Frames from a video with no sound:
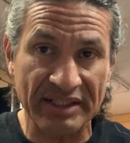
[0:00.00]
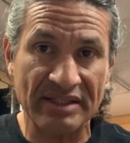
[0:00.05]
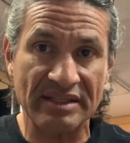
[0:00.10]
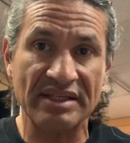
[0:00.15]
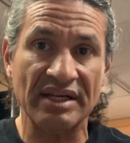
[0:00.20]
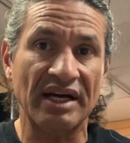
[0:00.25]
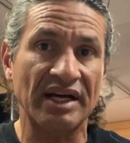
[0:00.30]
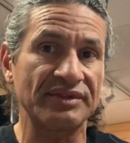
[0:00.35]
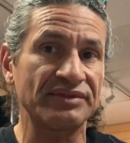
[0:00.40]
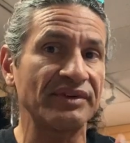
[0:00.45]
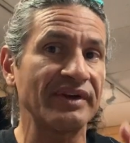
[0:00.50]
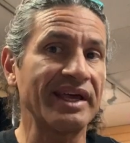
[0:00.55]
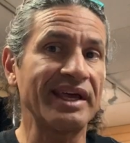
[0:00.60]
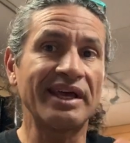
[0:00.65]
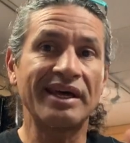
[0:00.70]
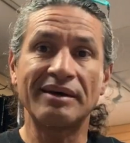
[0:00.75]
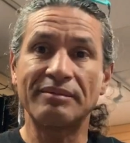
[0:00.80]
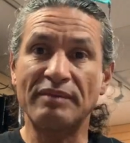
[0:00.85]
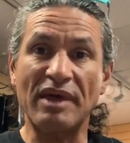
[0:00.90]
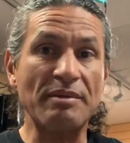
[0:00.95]
stuff,
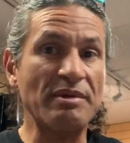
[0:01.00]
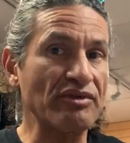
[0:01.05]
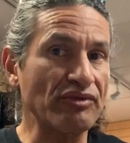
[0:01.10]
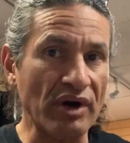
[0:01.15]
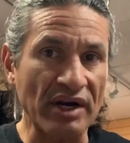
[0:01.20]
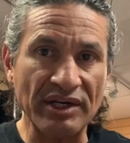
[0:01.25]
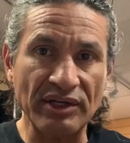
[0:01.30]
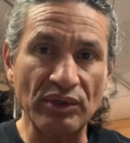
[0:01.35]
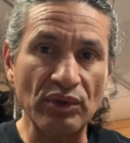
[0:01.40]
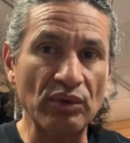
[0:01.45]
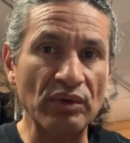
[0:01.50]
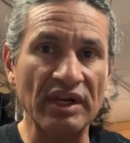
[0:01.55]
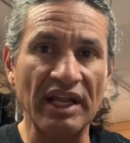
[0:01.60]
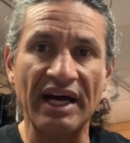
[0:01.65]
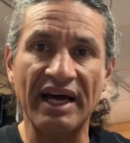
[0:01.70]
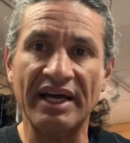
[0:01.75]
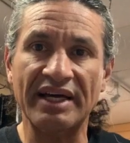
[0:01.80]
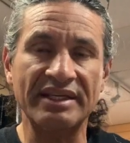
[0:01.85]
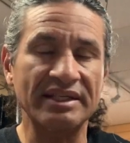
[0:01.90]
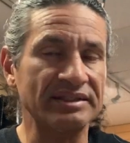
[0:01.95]
maybe run a new
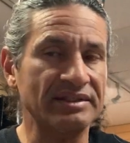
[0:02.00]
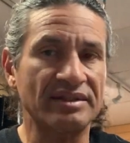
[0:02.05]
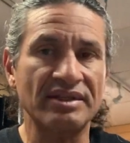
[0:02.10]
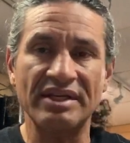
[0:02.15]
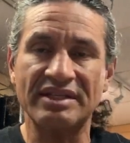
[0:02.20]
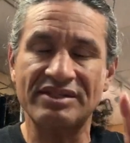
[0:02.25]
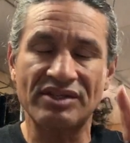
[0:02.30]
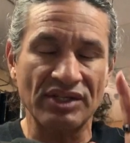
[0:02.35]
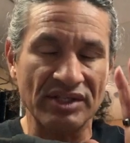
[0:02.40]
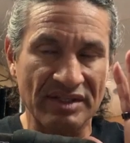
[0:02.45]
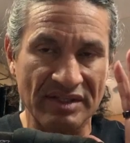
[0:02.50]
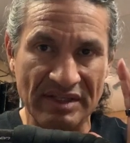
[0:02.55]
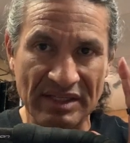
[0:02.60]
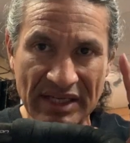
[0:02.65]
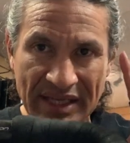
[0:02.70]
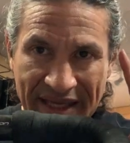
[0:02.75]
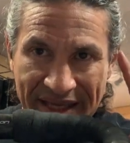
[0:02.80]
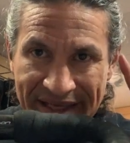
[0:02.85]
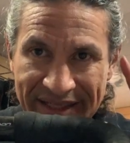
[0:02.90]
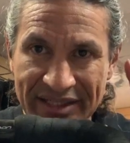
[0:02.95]
line. It
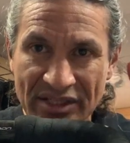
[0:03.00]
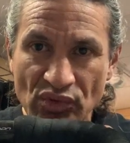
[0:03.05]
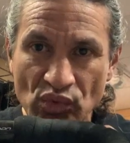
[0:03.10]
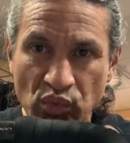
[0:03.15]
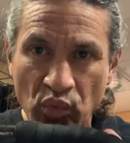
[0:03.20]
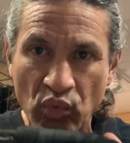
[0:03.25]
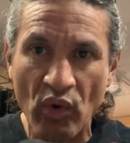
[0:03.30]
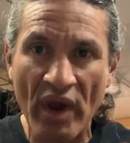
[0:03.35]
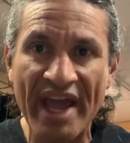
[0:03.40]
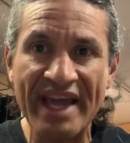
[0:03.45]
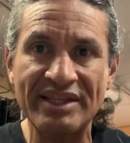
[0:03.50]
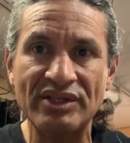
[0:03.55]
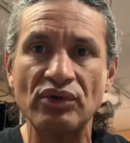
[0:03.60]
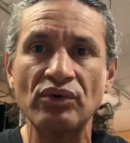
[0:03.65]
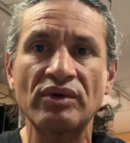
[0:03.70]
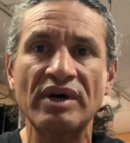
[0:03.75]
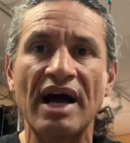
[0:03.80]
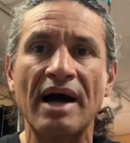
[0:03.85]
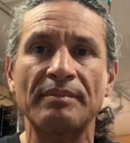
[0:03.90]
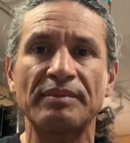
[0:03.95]
is way too
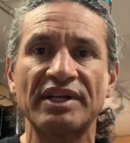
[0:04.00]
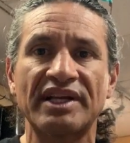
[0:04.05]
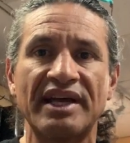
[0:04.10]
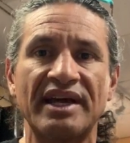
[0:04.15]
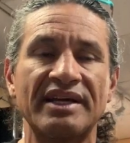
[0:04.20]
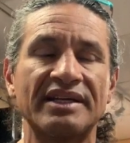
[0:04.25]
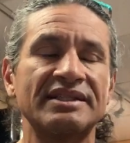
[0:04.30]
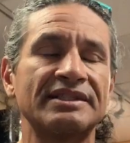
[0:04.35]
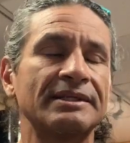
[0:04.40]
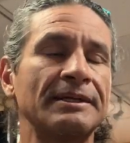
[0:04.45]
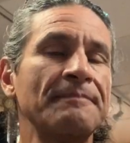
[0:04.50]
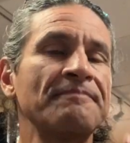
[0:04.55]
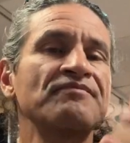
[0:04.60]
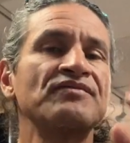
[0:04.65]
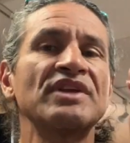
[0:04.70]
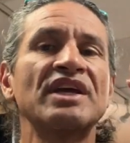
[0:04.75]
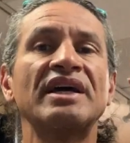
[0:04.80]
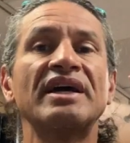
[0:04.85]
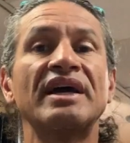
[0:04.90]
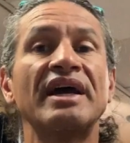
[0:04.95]
complicated.
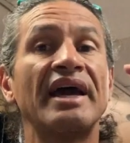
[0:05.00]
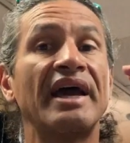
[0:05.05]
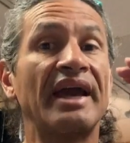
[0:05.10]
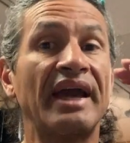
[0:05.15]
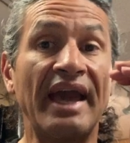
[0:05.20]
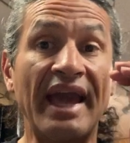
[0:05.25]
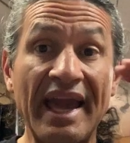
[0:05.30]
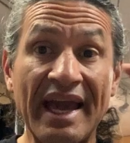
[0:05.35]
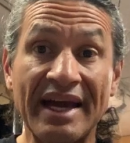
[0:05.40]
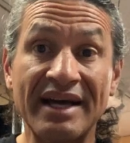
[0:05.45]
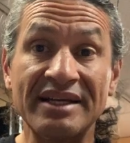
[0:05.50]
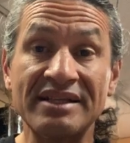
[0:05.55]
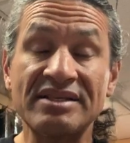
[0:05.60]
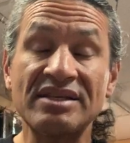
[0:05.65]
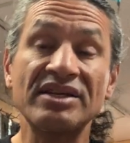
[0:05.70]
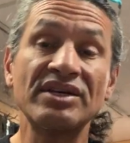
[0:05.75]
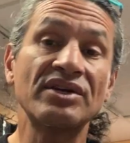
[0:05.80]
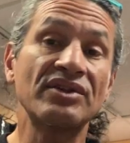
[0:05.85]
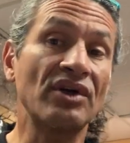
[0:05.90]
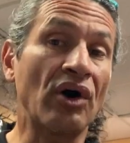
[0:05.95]
And
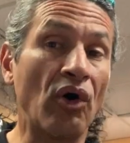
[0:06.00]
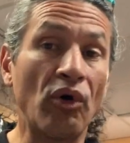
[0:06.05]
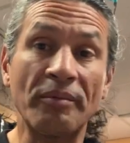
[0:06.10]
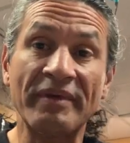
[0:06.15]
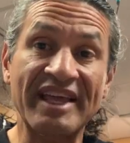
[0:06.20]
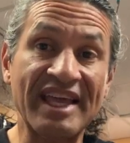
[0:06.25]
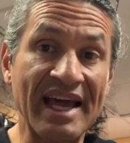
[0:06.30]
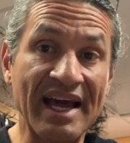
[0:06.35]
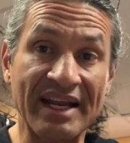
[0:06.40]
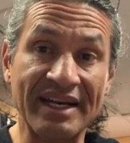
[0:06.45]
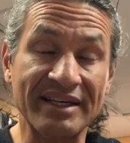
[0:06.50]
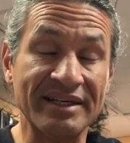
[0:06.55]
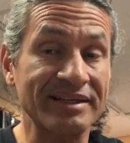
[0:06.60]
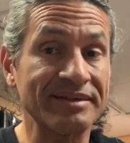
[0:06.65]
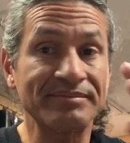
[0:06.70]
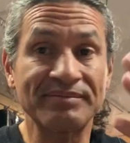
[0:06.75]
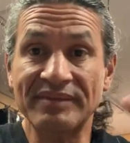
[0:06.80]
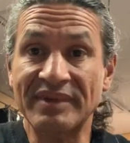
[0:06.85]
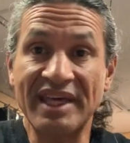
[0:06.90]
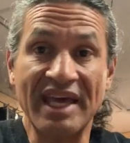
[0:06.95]
the home mechanic
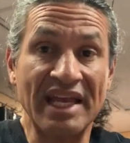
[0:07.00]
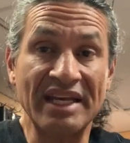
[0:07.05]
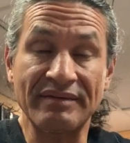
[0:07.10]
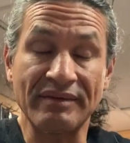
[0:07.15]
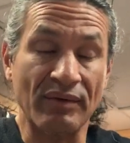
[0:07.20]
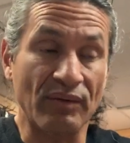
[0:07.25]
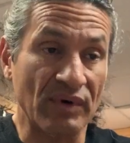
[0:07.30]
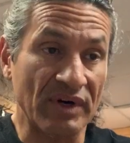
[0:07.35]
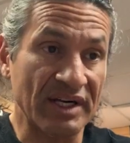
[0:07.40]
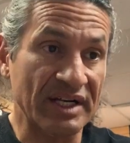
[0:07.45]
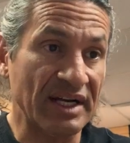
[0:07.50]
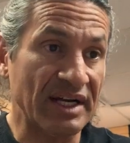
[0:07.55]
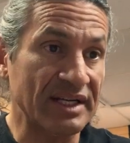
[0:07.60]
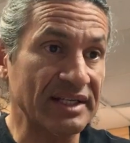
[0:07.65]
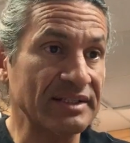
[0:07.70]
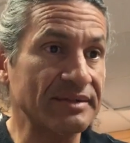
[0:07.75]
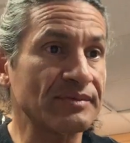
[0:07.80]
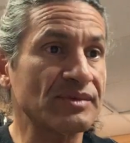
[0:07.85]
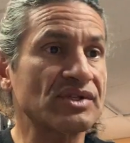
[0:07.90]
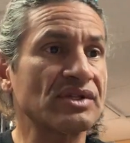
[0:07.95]
can't even work on
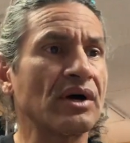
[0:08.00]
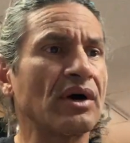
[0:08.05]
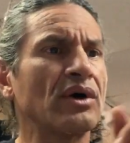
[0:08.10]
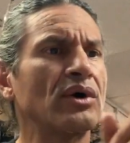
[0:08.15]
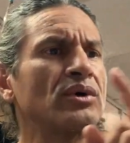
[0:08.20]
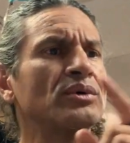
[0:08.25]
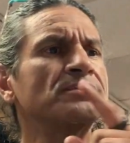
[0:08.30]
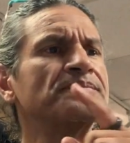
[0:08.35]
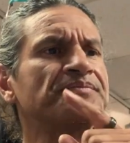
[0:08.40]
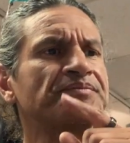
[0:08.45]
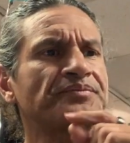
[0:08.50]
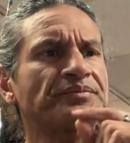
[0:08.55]
it. So,